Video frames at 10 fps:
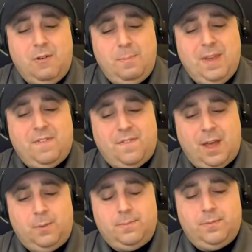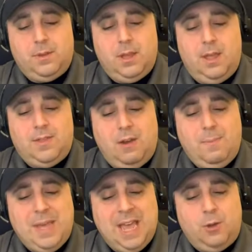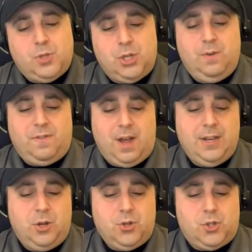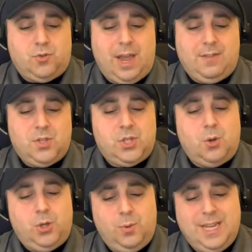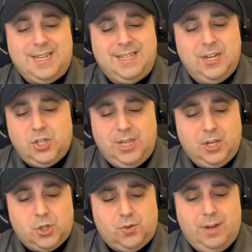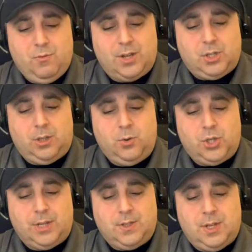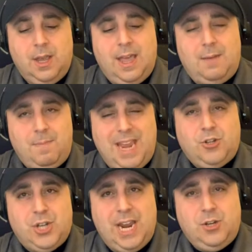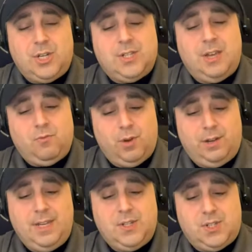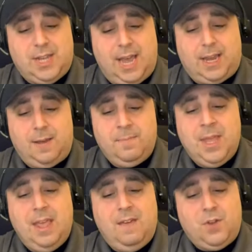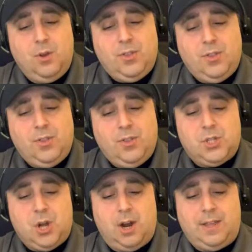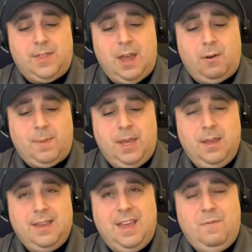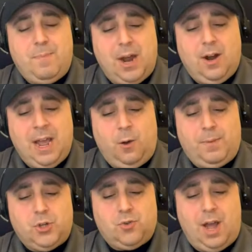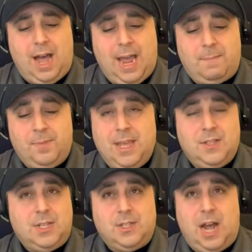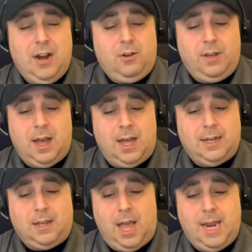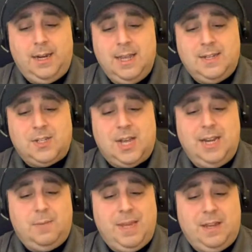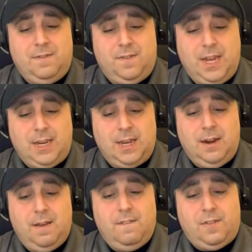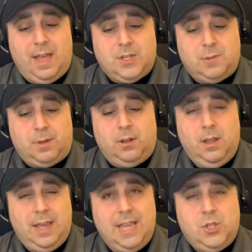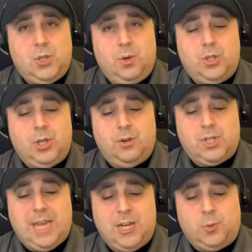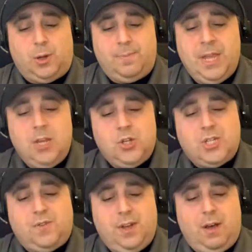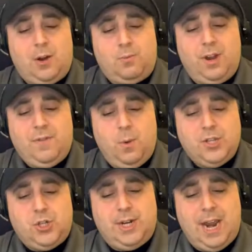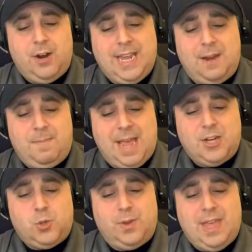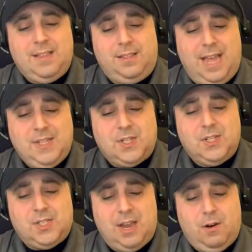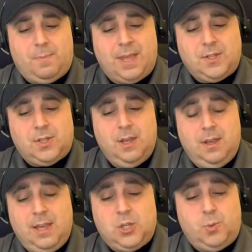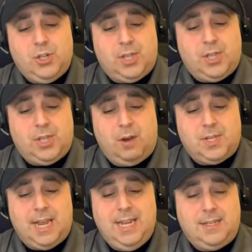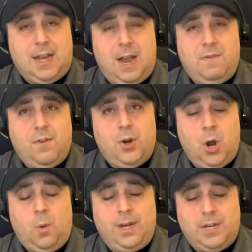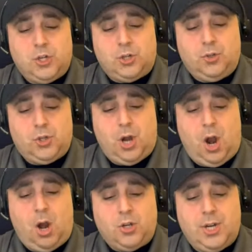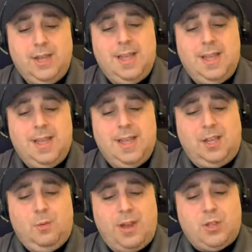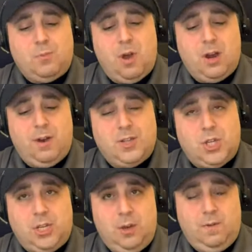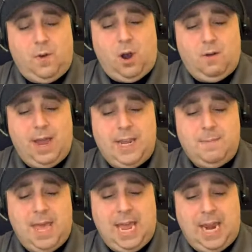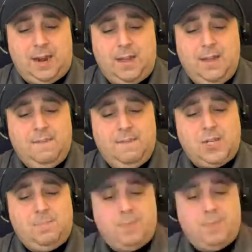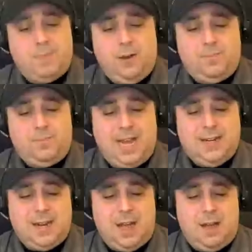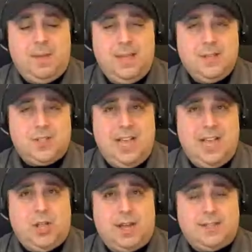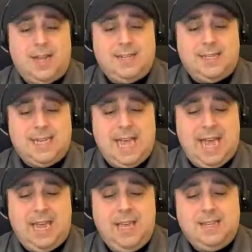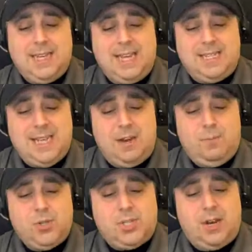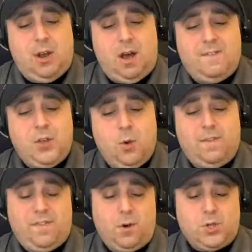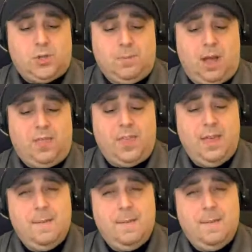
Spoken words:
Therapy helps you find your strength so you can ditch the extreme resolutions and make changes that really stick. If you're thinking of starting therapy, give BetterHelp a try. It's entirely online, designed to be convenient, flexible, and suited to your schedule. Just fill out a brief questionnaire to get matched with a licensed therapist and switch therapists at any time for no additional charge. Celebrate the progress you've already made. Visit BetterHelp.com/LockedOn today to get 10% off your first month.